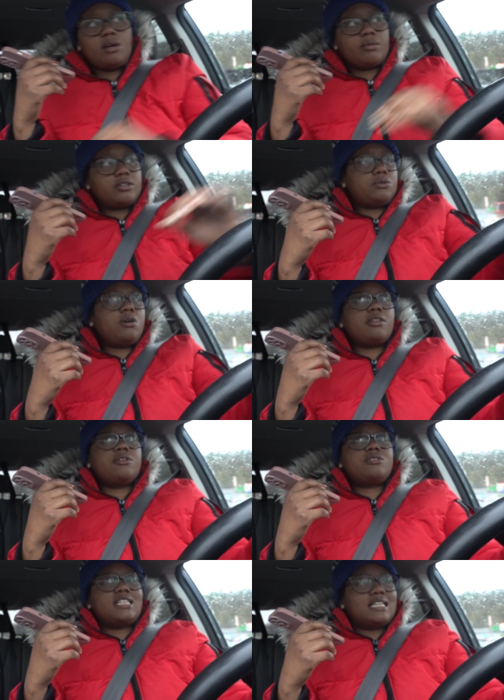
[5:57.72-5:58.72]
gonna do all
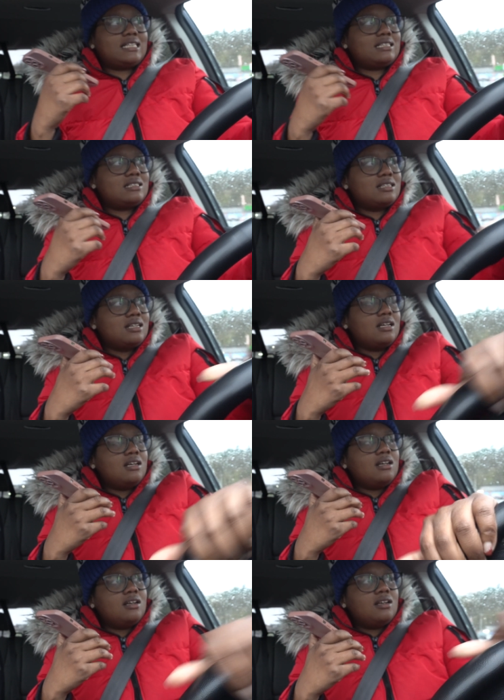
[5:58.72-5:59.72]
those things. I
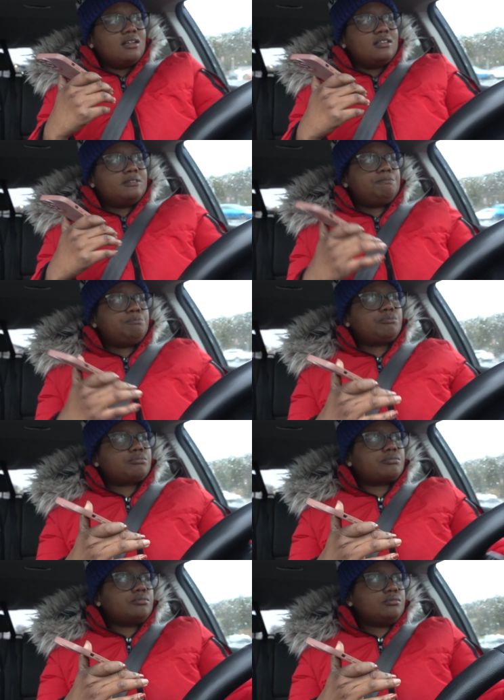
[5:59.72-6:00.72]
think I
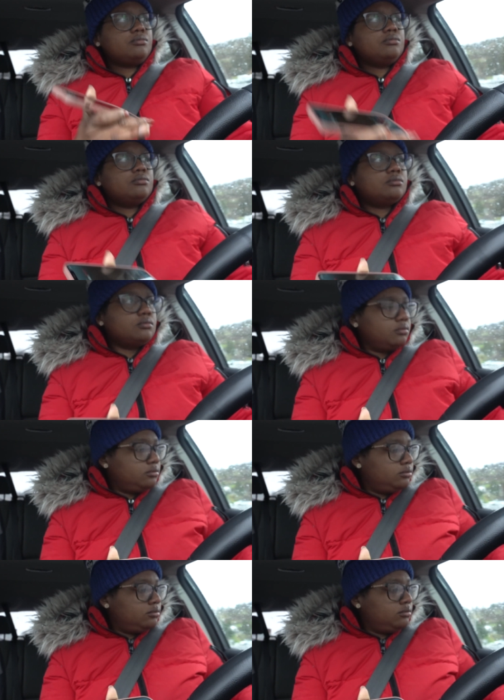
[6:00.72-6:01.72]
should drink some
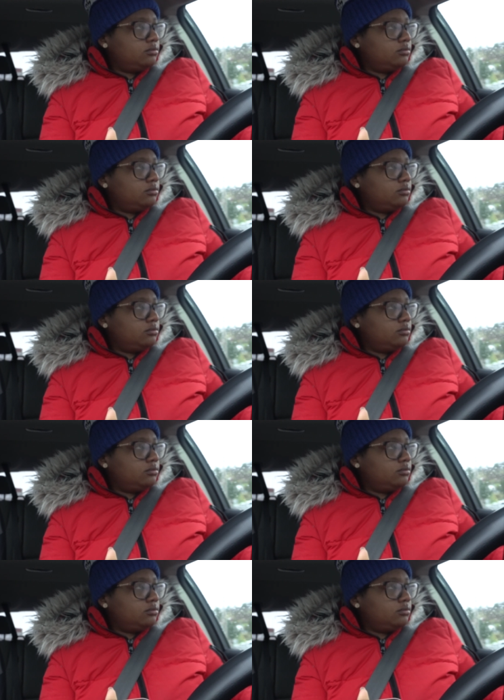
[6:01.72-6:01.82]
monster.